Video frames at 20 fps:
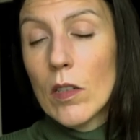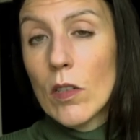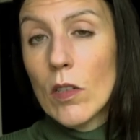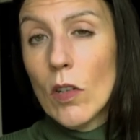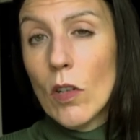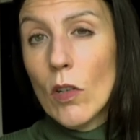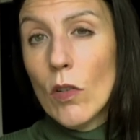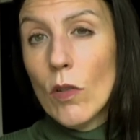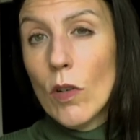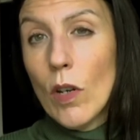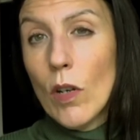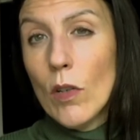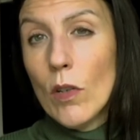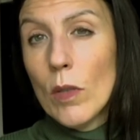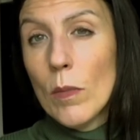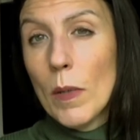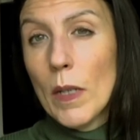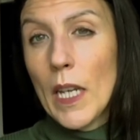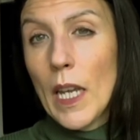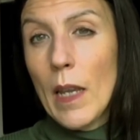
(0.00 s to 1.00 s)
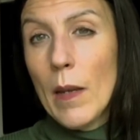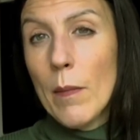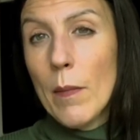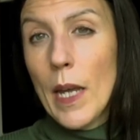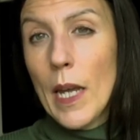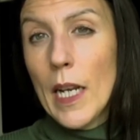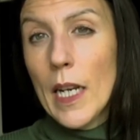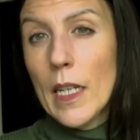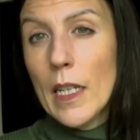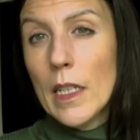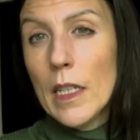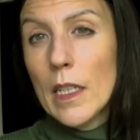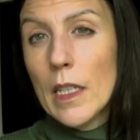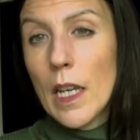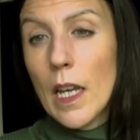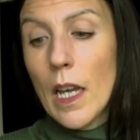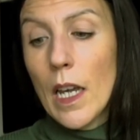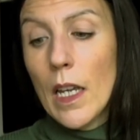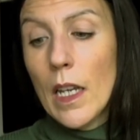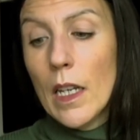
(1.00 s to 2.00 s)
Dogrose became
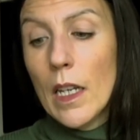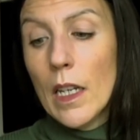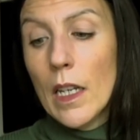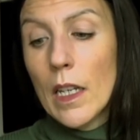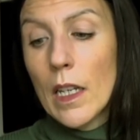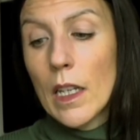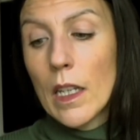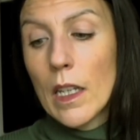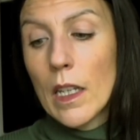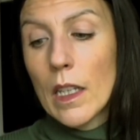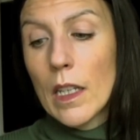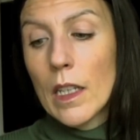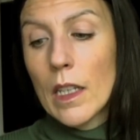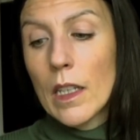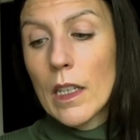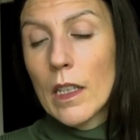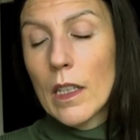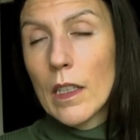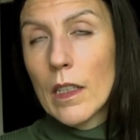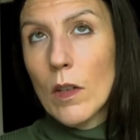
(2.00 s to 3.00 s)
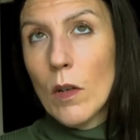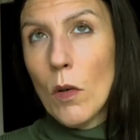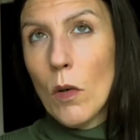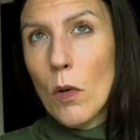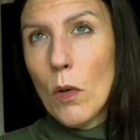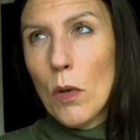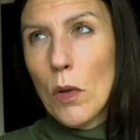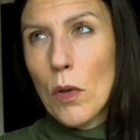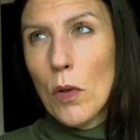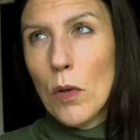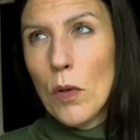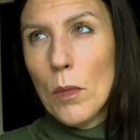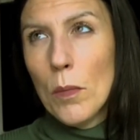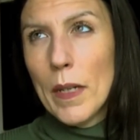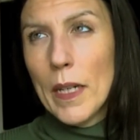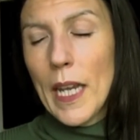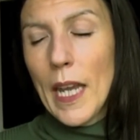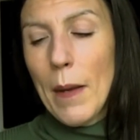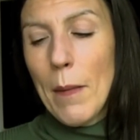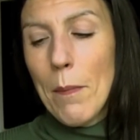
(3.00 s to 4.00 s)
eglantine. Hawthorn
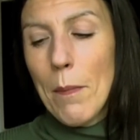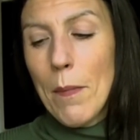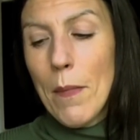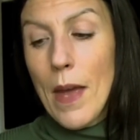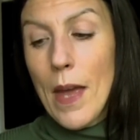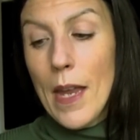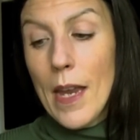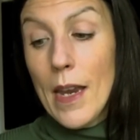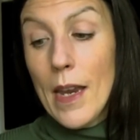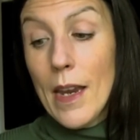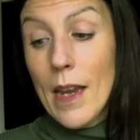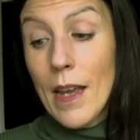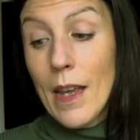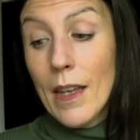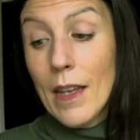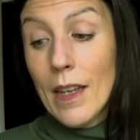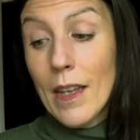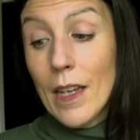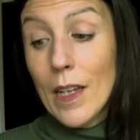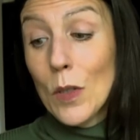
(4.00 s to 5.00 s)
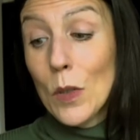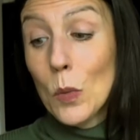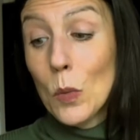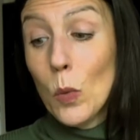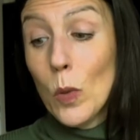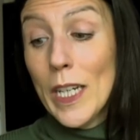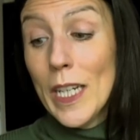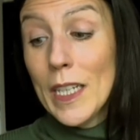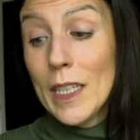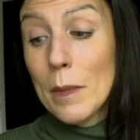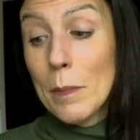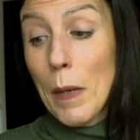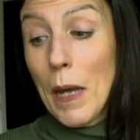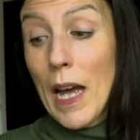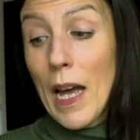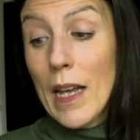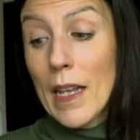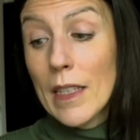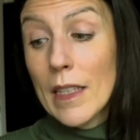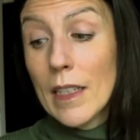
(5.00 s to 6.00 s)
became May, as weeks
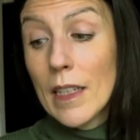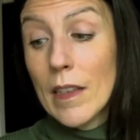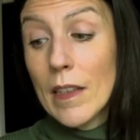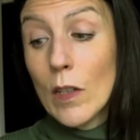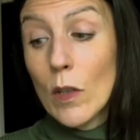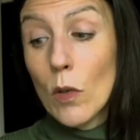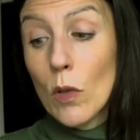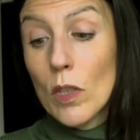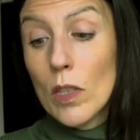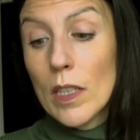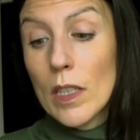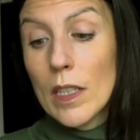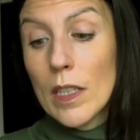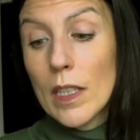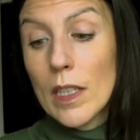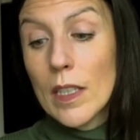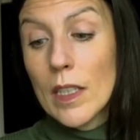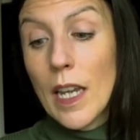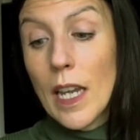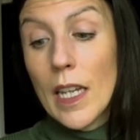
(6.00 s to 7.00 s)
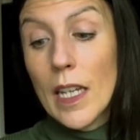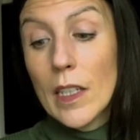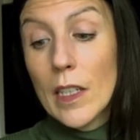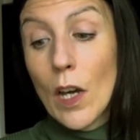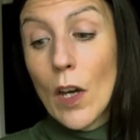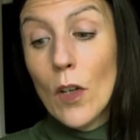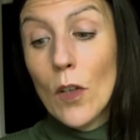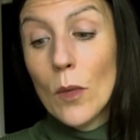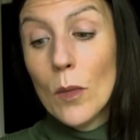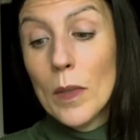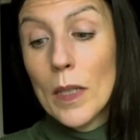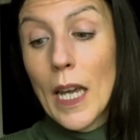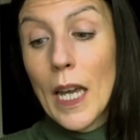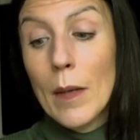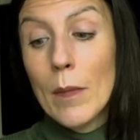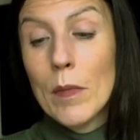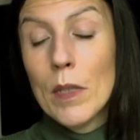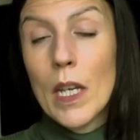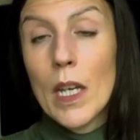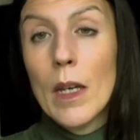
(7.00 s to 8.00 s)
passed and the orders to stay at home
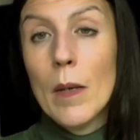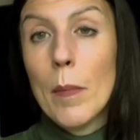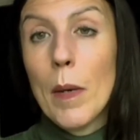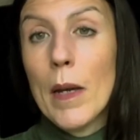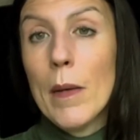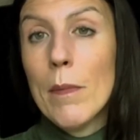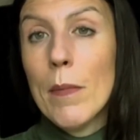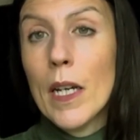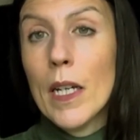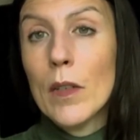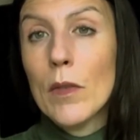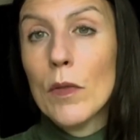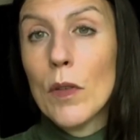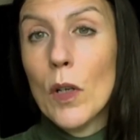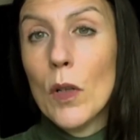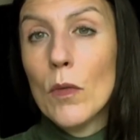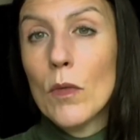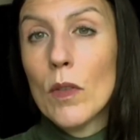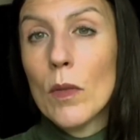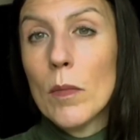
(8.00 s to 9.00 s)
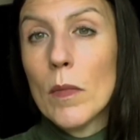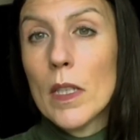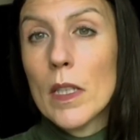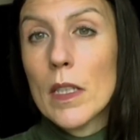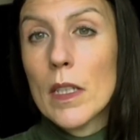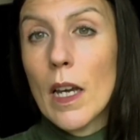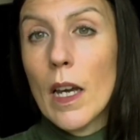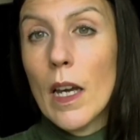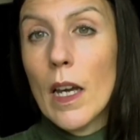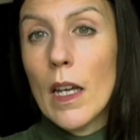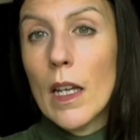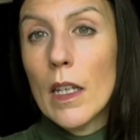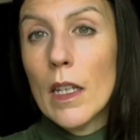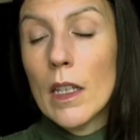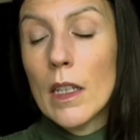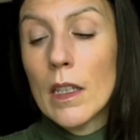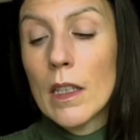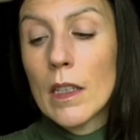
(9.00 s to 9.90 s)
came to her by megaphone from the sky.